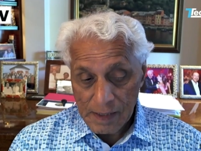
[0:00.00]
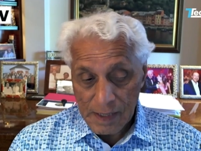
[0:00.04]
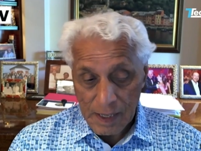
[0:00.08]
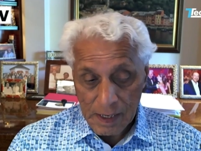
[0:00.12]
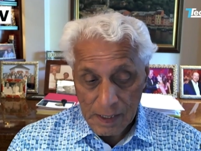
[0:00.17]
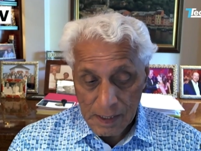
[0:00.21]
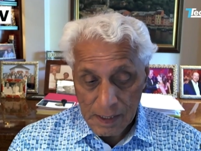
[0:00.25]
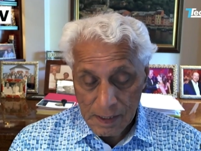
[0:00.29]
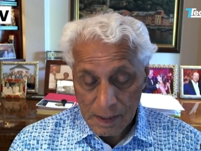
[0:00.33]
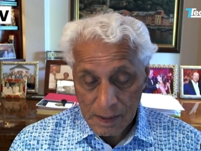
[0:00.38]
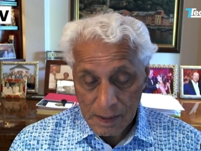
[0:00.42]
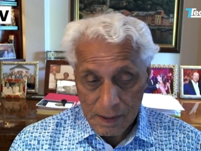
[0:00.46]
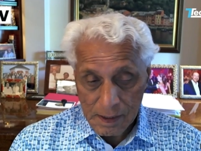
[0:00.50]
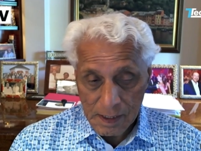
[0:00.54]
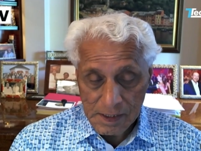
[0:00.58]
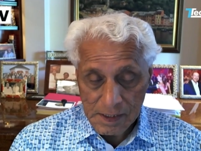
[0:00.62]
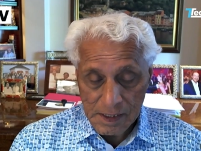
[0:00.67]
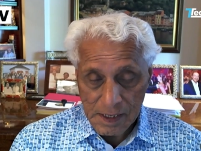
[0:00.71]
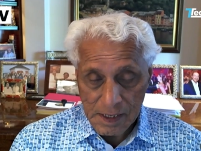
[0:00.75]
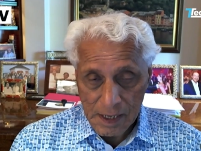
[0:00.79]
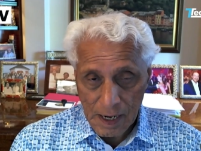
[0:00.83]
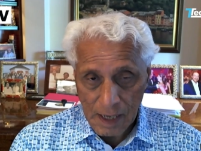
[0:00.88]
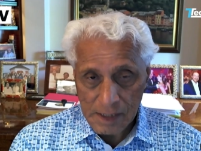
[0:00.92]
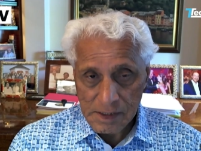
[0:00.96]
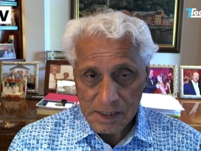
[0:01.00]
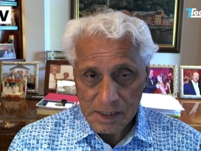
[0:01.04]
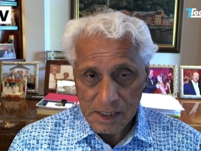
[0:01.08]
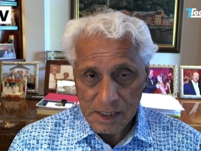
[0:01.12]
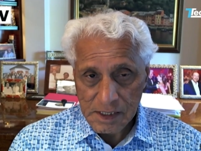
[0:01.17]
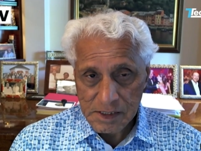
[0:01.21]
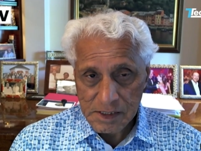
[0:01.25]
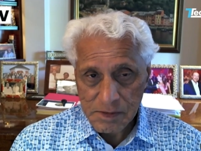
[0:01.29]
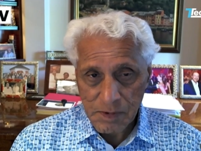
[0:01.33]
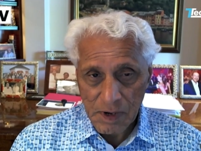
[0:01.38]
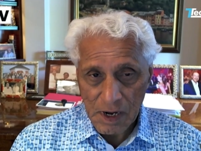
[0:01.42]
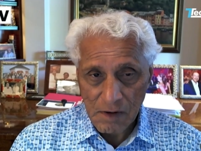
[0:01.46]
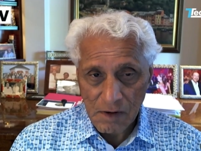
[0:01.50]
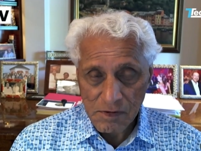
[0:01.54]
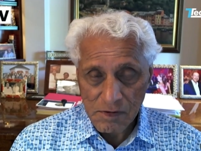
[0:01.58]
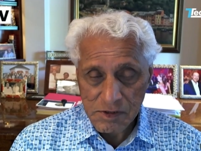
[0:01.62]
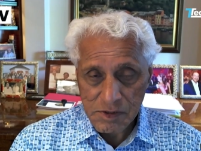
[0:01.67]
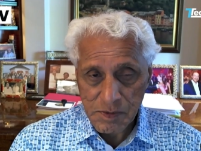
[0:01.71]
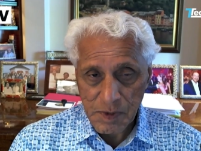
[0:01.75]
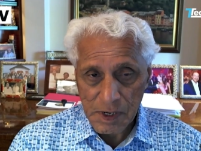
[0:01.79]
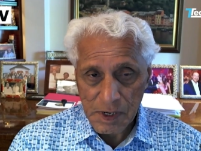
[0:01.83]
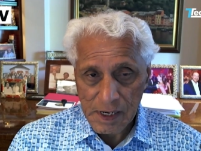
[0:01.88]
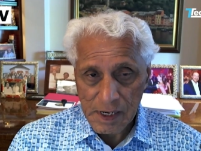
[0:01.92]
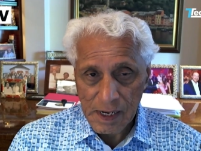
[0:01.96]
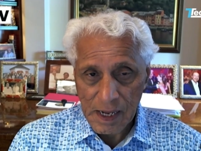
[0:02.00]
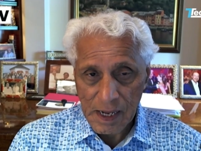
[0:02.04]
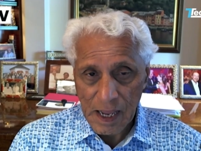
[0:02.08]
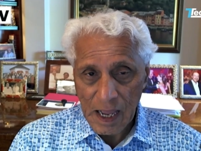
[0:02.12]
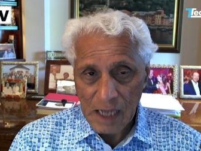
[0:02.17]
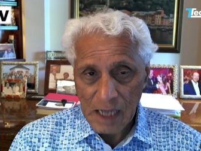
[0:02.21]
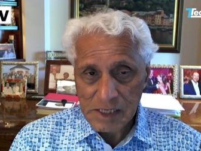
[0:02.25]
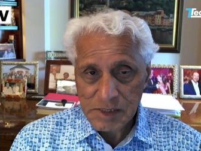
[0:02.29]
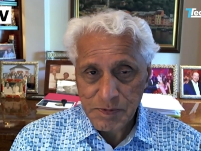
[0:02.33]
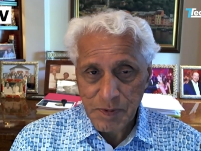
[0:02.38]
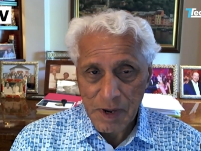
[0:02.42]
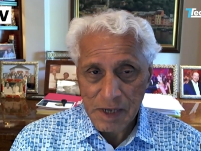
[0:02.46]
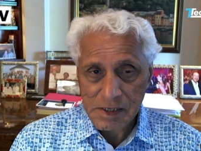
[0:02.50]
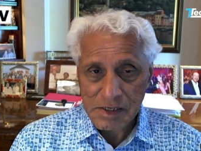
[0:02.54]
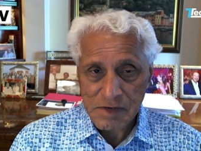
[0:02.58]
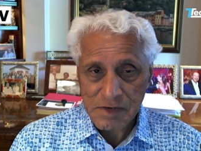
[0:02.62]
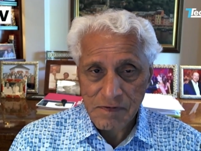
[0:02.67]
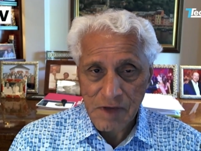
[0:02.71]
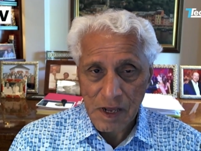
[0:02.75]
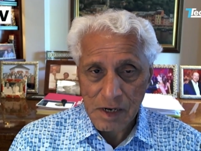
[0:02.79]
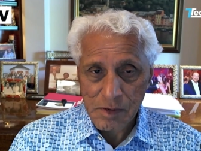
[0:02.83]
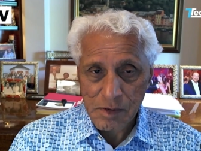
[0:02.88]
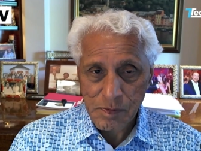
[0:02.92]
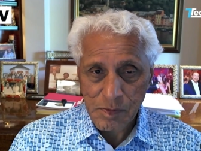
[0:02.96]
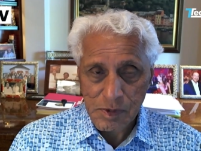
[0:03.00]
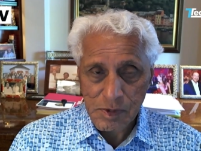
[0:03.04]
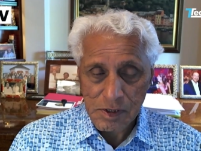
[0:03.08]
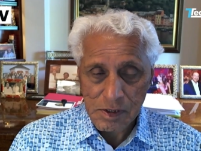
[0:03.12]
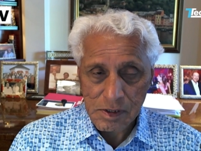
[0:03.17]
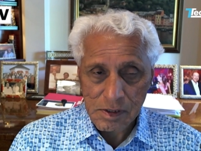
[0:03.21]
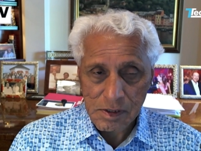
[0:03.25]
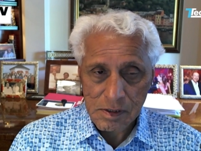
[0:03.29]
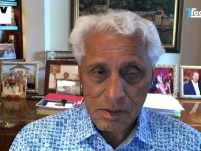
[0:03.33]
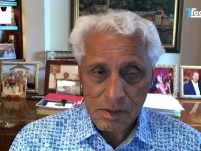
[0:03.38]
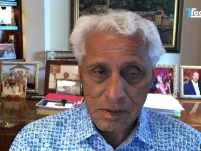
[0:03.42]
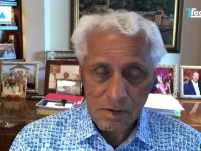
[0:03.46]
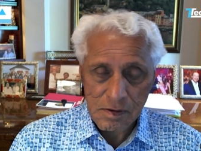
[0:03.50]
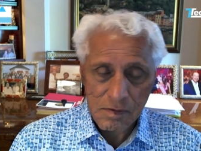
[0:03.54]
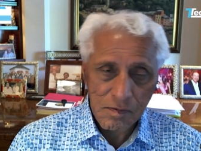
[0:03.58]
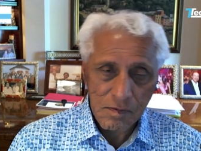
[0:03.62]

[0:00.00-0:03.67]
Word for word: then in the 90s, when I was building Aspect Development,